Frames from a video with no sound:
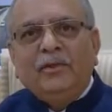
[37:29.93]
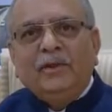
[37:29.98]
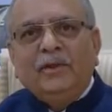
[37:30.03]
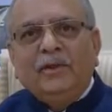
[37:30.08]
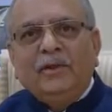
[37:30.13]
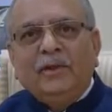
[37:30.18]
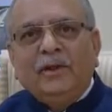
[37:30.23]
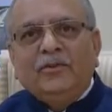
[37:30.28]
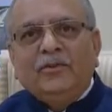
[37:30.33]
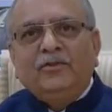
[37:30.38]

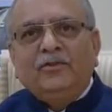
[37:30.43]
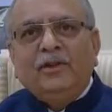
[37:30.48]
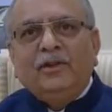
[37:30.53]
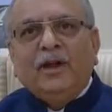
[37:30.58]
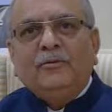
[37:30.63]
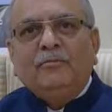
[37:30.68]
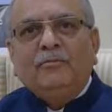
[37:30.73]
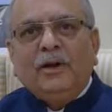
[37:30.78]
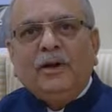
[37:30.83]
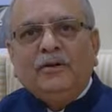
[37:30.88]
It's
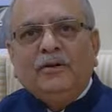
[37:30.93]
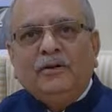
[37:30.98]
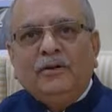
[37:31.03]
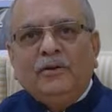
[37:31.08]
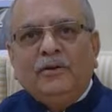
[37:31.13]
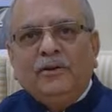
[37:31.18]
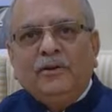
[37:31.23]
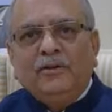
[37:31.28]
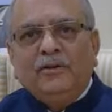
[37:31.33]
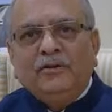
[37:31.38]
that
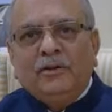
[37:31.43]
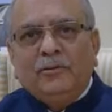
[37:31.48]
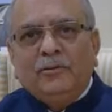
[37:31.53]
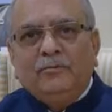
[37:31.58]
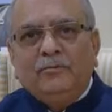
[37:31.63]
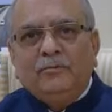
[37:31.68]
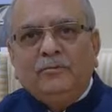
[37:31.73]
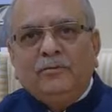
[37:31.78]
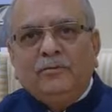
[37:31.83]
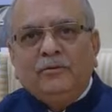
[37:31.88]
patriotism
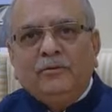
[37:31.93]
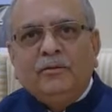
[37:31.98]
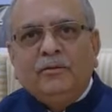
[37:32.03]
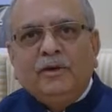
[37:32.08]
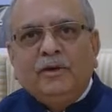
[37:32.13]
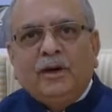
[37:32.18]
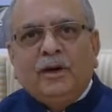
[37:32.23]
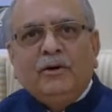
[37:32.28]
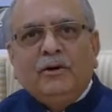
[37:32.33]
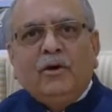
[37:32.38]

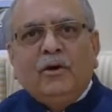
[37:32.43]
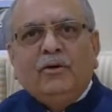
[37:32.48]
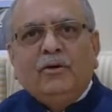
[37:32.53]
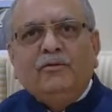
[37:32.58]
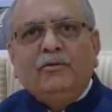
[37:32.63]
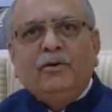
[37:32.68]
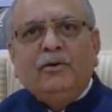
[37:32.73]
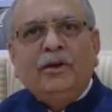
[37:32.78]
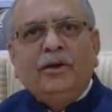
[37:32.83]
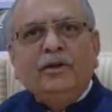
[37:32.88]
and not
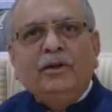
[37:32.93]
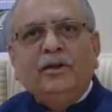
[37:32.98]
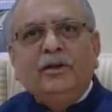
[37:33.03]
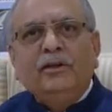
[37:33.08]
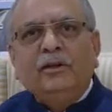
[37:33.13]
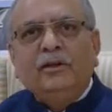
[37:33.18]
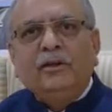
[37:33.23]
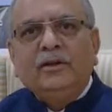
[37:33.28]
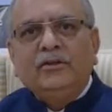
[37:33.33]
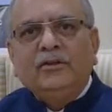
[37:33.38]
for any
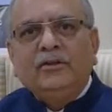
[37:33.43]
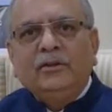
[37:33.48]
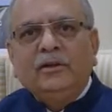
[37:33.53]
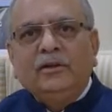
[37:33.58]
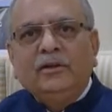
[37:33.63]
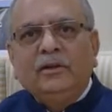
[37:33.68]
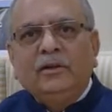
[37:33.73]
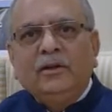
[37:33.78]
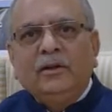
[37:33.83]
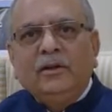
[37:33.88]
other reason.
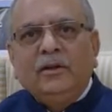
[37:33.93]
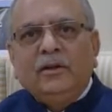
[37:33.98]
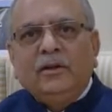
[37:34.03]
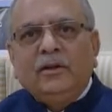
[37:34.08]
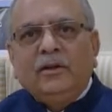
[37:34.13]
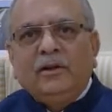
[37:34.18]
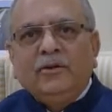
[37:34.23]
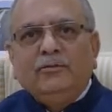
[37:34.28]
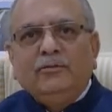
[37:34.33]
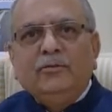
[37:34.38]

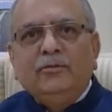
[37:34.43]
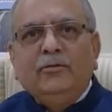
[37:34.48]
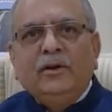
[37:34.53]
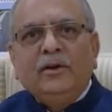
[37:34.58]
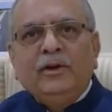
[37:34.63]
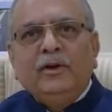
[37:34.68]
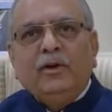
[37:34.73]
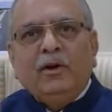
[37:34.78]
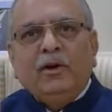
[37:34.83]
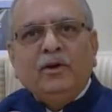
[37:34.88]
If you were
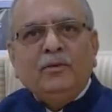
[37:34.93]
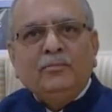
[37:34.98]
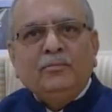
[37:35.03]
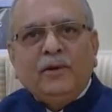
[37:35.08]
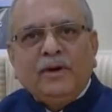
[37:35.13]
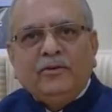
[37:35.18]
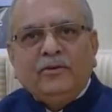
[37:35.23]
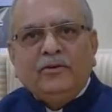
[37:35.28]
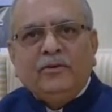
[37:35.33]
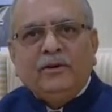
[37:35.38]
not a
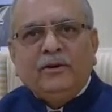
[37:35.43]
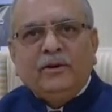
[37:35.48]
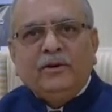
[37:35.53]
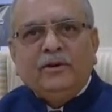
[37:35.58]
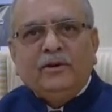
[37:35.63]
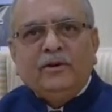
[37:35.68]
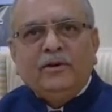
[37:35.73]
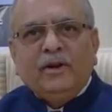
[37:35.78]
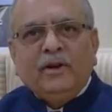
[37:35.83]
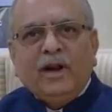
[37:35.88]
patriot,
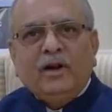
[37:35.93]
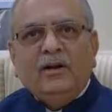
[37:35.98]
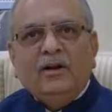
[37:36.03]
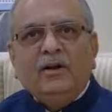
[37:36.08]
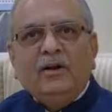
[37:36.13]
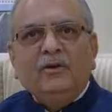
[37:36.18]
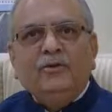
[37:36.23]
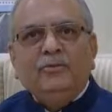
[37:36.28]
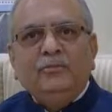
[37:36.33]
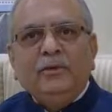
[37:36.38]
at
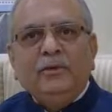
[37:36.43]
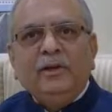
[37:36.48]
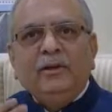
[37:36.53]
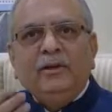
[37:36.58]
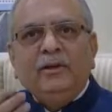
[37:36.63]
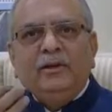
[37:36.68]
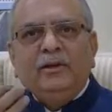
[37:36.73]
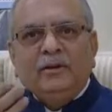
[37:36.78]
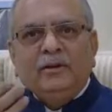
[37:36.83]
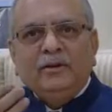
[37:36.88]
least
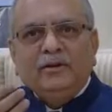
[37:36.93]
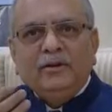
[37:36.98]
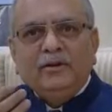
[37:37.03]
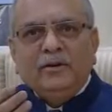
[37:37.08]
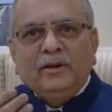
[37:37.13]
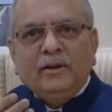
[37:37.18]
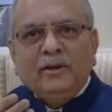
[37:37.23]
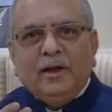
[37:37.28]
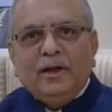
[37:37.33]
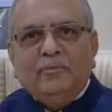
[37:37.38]
be
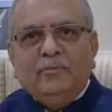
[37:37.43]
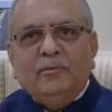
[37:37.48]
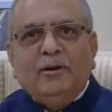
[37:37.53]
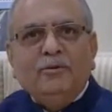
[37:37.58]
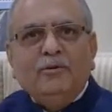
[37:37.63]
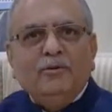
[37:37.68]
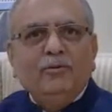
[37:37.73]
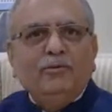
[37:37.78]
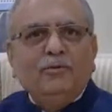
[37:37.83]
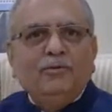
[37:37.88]
able
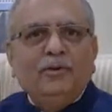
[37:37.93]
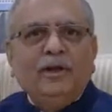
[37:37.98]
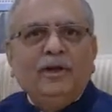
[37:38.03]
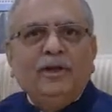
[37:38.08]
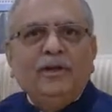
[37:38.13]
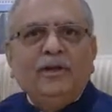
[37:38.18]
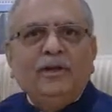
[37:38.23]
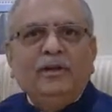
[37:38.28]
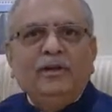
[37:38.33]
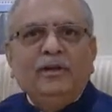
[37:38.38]
to
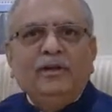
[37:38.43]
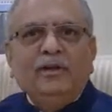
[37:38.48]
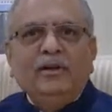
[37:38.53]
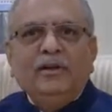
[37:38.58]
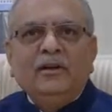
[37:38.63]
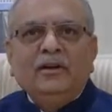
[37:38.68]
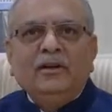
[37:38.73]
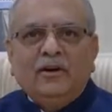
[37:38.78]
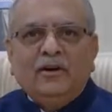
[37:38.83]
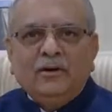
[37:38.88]
say
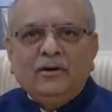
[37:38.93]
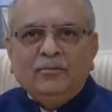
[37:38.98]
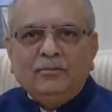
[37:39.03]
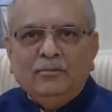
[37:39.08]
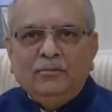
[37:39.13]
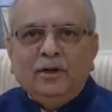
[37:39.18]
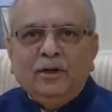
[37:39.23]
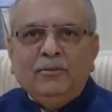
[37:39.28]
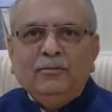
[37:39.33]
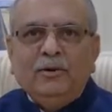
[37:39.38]
or
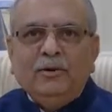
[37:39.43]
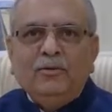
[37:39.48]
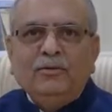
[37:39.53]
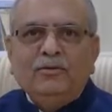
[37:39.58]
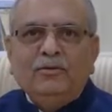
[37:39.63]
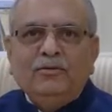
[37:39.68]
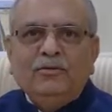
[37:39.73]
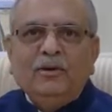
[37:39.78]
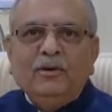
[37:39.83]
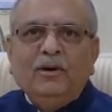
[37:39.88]
be able to
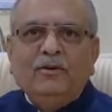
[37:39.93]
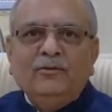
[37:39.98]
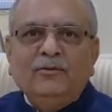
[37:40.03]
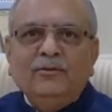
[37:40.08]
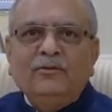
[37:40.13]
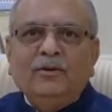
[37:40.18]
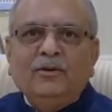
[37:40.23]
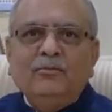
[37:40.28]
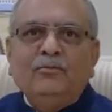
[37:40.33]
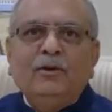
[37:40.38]
serve
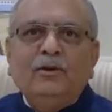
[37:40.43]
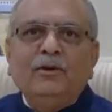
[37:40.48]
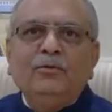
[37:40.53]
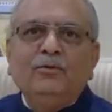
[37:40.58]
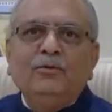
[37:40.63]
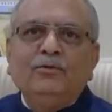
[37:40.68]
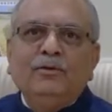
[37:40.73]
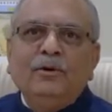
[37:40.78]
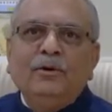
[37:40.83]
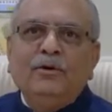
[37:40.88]
someone
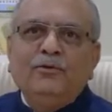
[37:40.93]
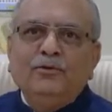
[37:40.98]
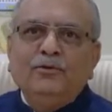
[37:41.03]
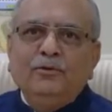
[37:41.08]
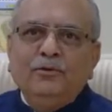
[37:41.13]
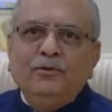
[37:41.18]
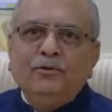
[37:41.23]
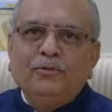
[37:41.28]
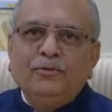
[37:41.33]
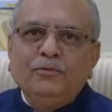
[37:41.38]
who served
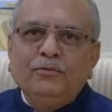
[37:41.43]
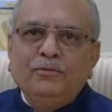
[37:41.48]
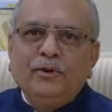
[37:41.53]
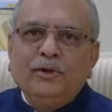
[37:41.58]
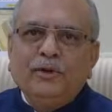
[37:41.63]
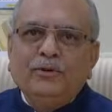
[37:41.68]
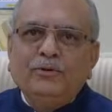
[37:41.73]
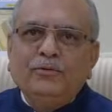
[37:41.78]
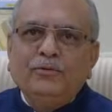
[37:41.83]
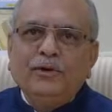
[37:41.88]
you
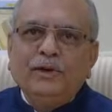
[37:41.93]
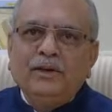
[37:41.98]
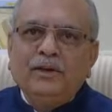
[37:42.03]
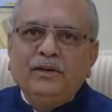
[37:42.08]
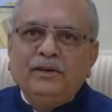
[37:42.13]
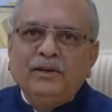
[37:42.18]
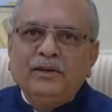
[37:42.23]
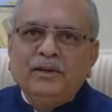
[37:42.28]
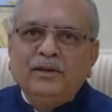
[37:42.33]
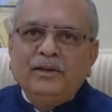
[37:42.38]
when you were
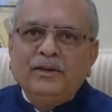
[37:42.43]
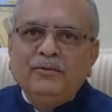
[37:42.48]
in need.